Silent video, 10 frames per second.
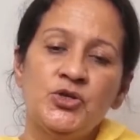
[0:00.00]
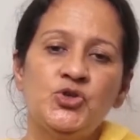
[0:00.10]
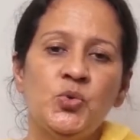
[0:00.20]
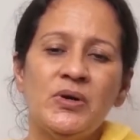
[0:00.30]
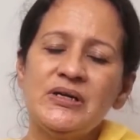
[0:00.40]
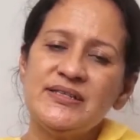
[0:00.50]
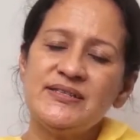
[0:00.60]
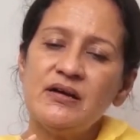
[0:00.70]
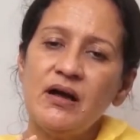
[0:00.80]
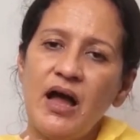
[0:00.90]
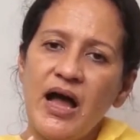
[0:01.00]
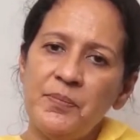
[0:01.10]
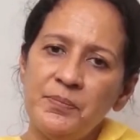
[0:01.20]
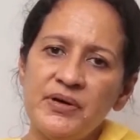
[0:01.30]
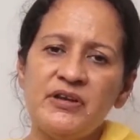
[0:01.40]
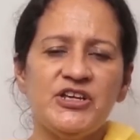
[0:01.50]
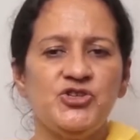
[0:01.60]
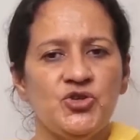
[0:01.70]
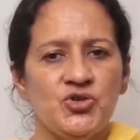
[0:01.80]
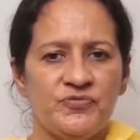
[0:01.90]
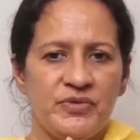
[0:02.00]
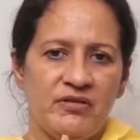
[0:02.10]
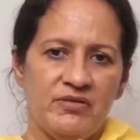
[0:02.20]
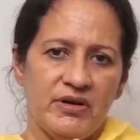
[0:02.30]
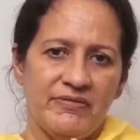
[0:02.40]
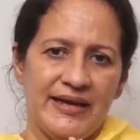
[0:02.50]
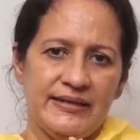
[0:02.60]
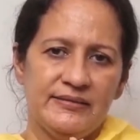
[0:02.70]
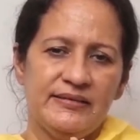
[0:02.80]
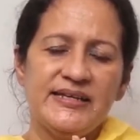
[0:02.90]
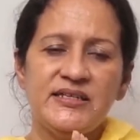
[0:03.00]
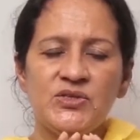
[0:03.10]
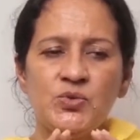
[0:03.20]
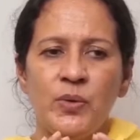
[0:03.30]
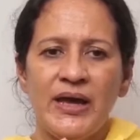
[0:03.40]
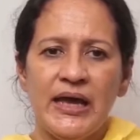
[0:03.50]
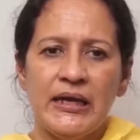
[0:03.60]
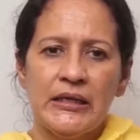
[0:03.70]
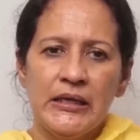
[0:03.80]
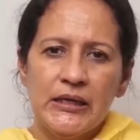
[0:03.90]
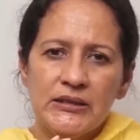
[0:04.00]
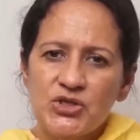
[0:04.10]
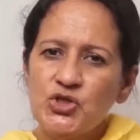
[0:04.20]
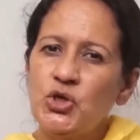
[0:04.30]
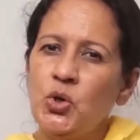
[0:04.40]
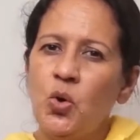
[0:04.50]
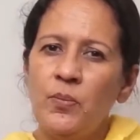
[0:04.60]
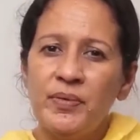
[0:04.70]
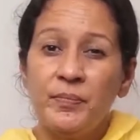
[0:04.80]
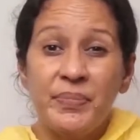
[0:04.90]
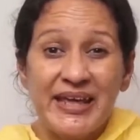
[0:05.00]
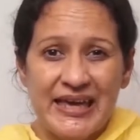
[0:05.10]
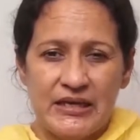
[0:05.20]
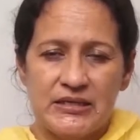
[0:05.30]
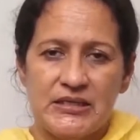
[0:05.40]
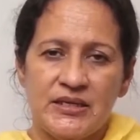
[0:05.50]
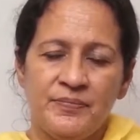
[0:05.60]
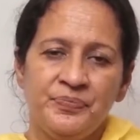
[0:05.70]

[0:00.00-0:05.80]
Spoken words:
Towards the upper reaches of the river valley, that is where the slope breaks,